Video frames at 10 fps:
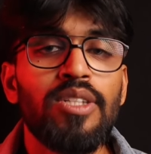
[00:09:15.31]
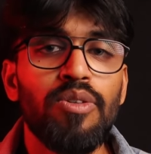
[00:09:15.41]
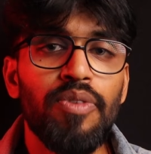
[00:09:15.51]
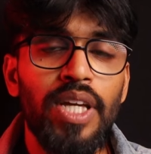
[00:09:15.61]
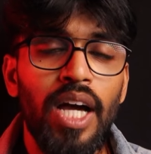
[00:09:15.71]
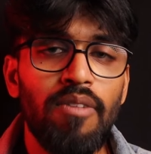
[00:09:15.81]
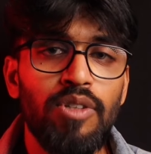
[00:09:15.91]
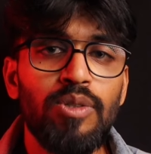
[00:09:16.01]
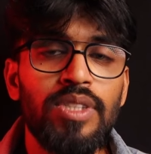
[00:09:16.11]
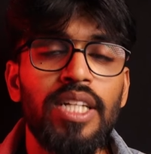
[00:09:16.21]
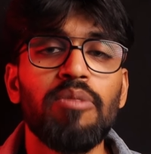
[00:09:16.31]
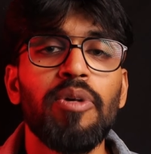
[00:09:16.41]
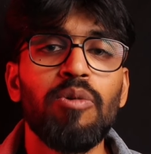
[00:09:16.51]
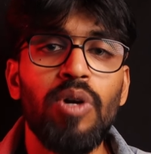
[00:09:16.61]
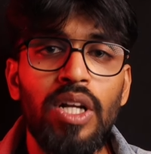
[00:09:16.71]
So we have to set up
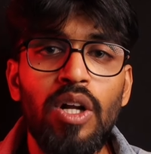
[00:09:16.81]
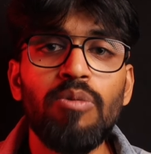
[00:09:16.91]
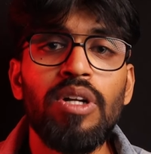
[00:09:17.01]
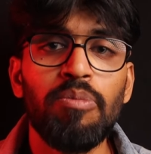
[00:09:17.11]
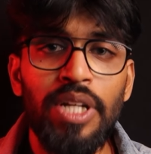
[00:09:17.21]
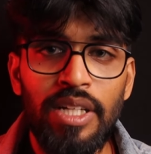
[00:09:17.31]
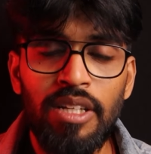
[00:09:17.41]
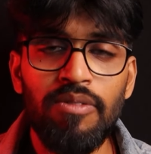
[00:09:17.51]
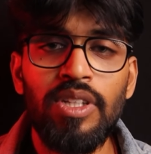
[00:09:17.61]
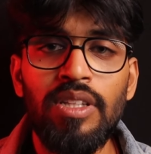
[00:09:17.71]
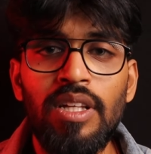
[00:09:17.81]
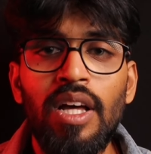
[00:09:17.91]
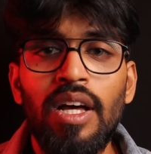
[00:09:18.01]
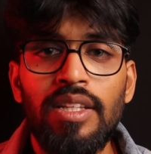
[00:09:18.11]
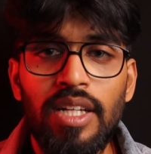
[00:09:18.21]
a one-on-one meeting with
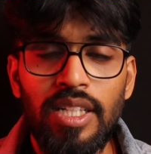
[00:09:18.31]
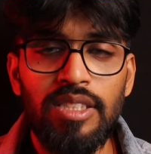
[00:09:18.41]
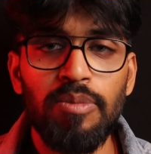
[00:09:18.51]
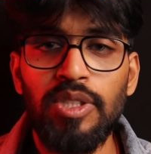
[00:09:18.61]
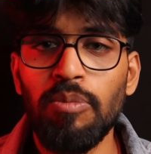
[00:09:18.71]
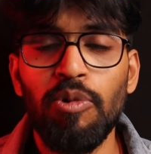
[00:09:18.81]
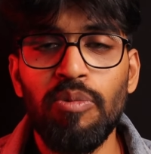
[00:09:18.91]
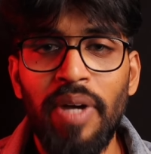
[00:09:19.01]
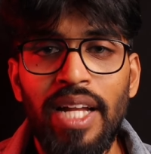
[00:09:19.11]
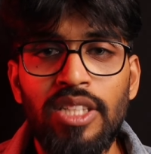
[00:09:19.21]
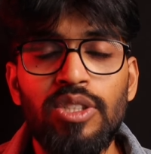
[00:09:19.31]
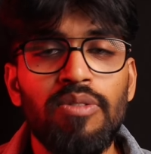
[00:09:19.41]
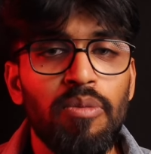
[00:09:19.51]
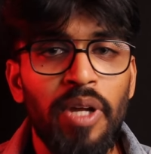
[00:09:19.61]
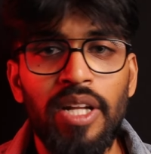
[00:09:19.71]
the customer support manager
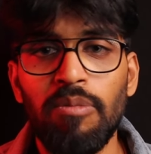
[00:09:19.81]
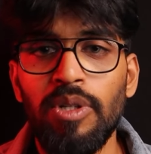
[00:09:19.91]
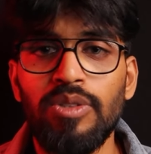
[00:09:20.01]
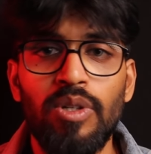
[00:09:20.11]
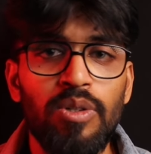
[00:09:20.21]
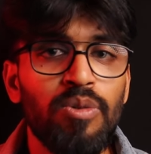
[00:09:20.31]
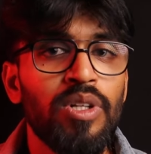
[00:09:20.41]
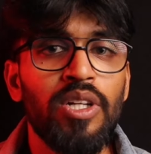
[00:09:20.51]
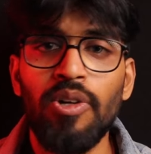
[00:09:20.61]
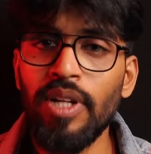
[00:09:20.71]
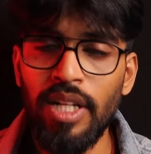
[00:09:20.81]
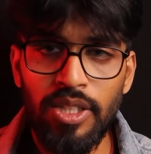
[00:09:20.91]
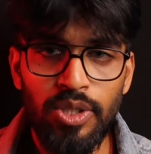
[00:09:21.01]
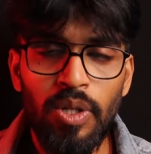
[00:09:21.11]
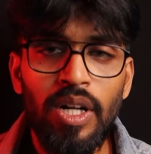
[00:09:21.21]
from AWS or Google Cloud or
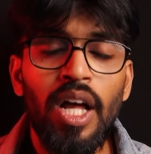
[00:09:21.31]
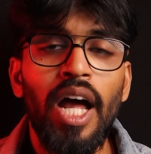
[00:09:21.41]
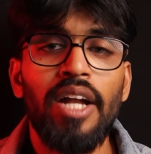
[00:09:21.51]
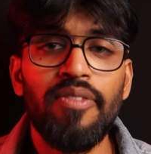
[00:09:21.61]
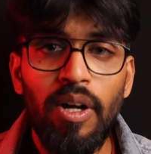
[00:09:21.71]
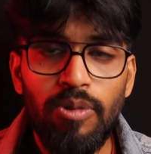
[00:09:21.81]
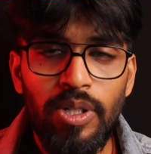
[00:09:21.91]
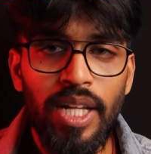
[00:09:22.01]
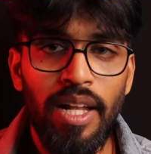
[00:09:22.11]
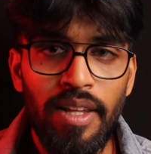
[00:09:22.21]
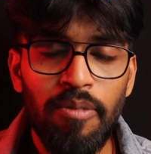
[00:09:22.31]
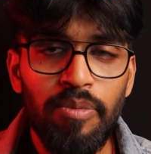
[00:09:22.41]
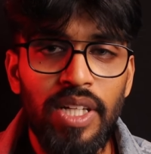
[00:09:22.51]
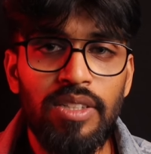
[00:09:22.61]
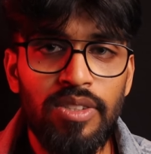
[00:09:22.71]
Azure, and we have to tell
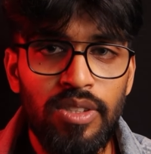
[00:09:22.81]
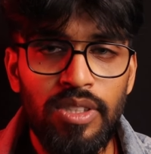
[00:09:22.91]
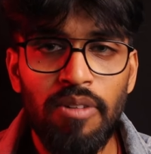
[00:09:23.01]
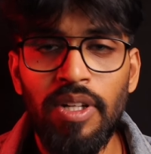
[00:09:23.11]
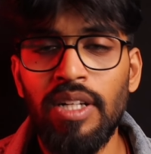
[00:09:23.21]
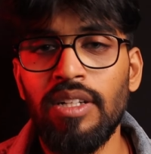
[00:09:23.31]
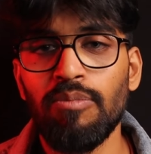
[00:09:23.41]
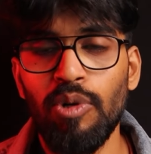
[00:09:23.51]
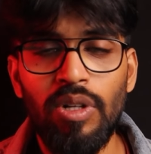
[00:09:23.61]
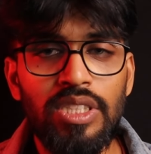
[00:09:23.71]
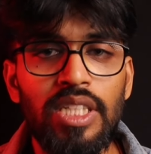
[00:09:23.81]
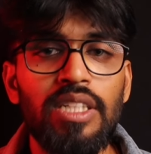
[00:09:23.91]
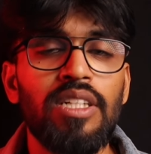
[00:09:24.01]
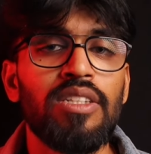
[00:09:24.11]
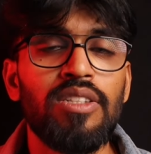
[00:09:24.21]
them that this is our
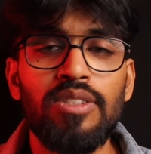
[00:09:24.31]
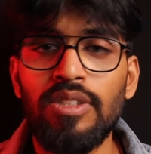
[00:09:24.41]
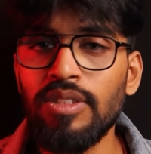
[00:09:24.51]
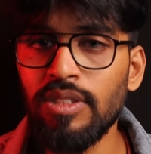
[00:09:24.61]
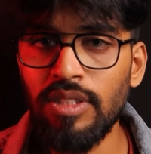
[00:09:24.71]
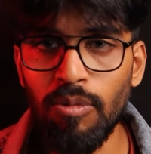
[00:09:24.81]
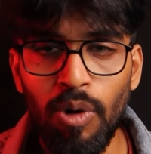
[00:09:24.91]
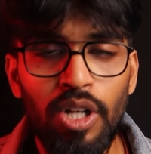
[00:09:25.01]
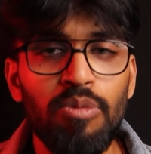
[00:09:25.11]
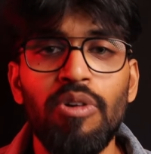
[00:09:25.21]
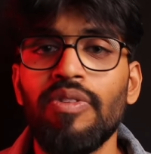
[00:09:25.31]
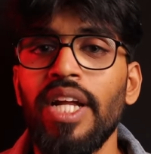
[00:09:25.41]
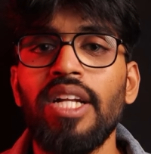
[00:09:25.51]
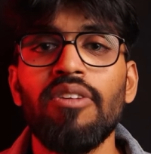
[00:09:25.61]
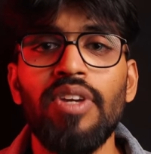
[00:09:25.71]
project and this is the volume of
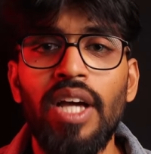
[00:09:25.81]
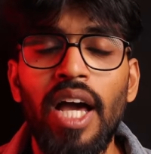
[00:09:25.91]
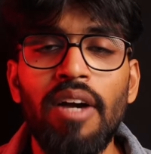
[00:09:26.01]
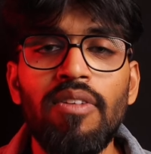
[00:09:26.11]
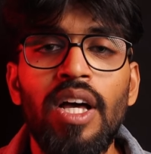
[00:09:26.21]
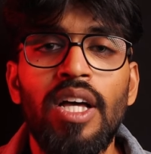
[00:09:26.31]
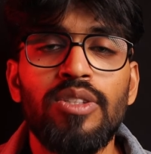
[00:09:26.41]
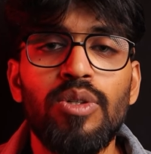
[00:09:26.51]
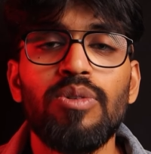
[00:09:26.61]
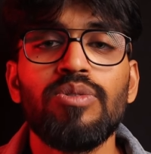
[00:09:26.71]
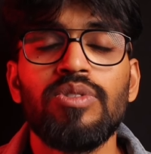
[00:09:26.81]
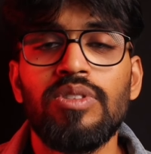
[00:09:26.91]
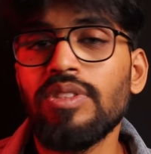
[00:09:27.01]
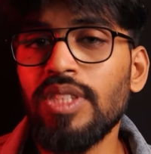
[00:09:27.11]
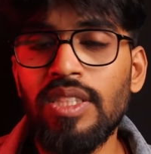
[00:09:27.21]
data we have. So
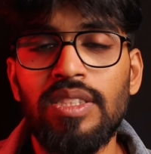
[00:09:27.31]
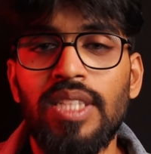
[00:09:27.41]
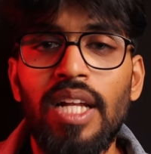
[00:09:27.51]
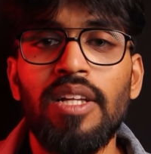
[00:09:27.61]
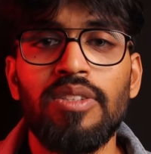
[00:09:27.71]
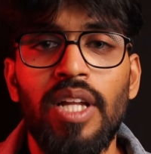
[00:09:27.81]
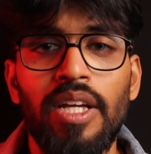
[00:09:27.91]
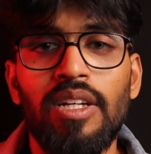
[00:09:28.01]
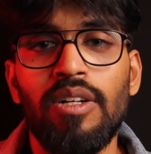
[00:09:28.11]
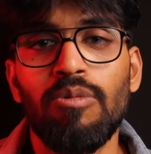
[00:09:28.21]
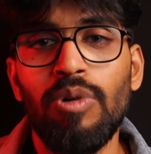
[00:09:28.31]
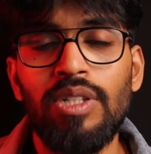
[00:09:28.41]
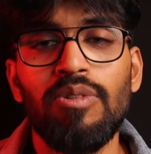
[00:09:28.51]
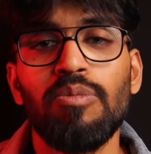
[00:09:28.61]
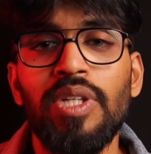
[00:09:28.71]
just tell us like
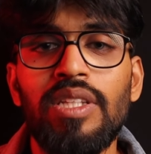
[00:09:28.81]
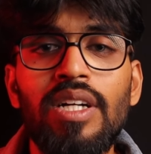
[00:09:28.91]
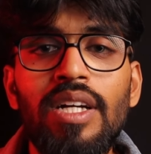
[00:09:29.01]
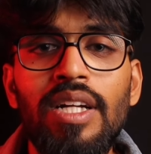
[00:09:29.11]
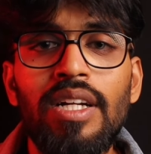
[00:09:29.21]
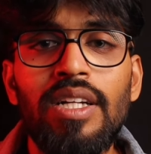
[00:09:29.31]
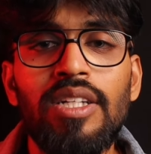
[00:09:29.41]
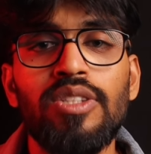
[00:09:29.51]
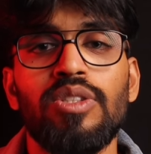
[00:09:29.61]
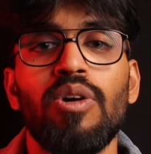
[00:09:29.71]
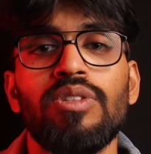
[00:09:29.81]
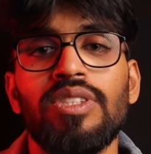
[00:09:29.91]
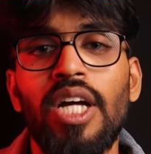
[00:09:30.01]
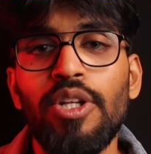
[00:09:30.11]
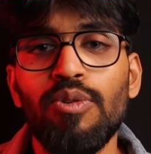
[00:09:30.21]
what will be the
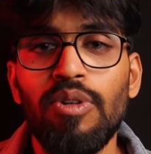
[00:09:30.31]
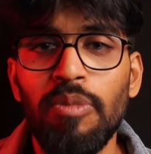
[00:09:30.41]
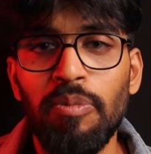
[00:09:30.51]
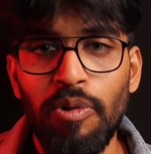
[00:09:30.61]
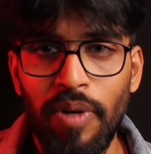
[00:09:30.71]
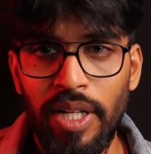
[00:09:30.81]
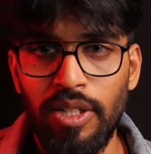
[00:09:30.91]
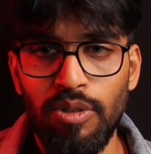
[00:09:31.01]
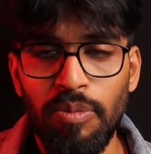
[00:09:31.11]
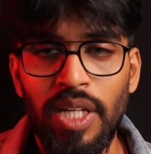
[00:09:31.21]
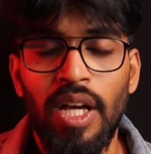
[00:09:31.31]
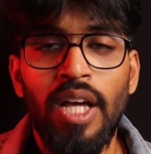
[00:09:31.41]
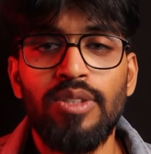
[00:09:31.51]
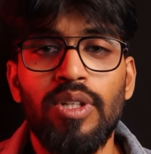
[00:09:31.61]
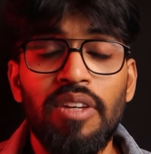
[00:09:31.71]
discounts that you will be providing to me.
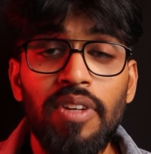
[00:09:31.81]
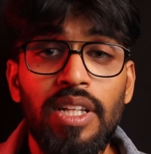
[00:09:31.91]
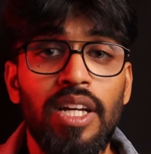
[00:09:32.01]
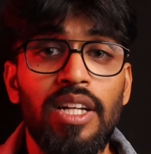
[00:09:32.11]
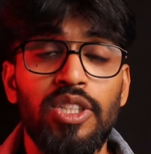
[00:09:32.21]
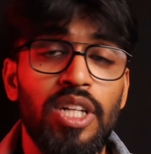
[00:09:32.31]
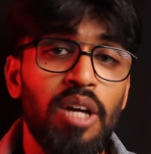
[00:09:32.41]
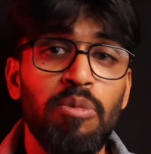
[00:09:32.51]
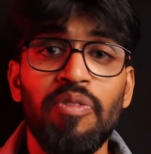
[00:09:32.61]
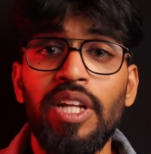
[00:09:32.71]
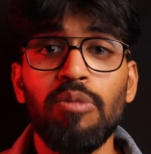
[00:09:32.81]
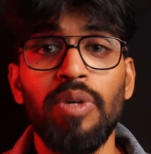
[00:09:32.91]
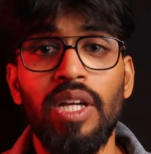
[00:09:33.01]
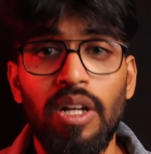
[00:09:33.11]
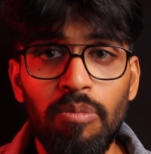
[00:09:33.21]
So given the condition, I'm a very
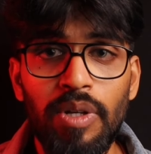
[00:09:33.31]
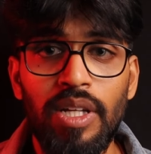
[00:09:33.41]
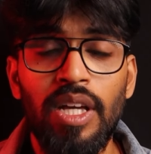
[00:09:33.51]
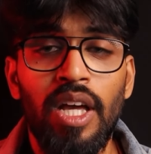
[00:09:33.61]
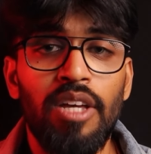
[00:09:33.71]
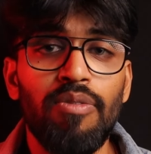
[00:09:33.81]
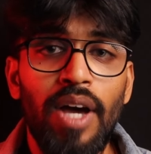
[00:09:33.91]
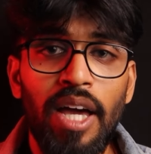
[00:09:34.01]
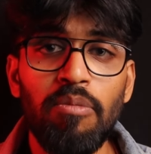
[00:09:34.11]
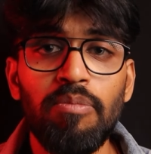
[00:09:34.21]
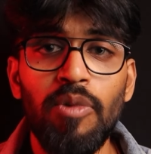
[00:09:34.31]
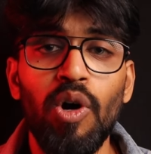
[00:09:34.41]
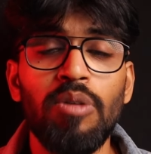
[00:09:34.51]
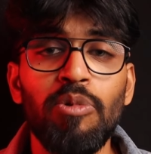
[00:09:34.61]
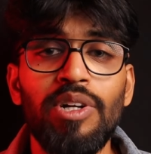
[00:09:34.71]
big company. If I'm
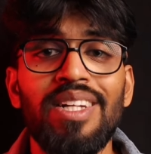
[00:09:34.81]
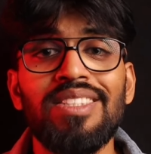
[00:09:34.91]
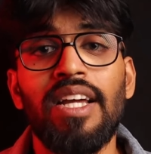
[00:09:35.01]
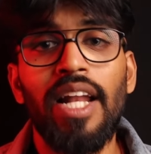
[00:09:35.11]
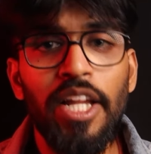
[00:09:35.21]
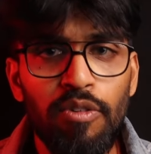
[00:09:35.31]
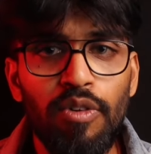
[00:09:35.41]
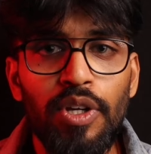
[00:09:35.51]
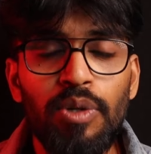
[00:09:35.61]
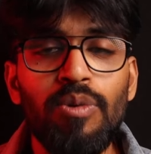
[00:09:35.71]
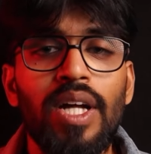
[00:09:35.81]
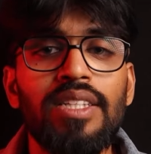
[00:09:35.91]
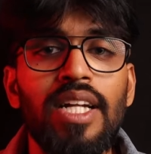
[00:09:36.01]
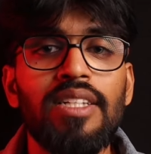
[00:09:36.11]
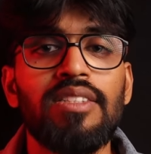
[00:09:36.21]
onboarded as a client for you,
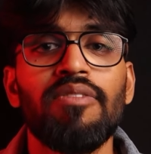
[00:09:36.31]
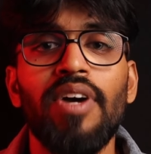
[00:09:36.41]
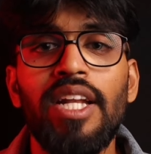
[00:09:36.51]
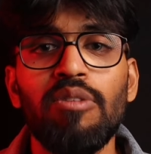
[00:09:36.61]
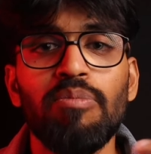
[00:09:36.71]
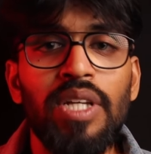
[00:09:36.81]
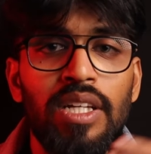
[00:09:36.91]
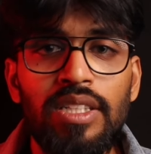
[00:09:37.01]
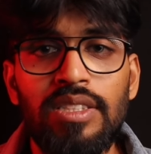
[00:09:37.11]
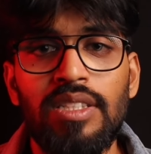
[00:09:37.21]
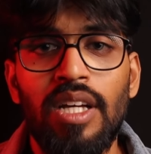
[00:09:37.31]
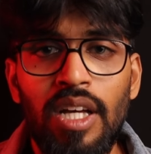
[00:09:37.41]
and that is a very biggest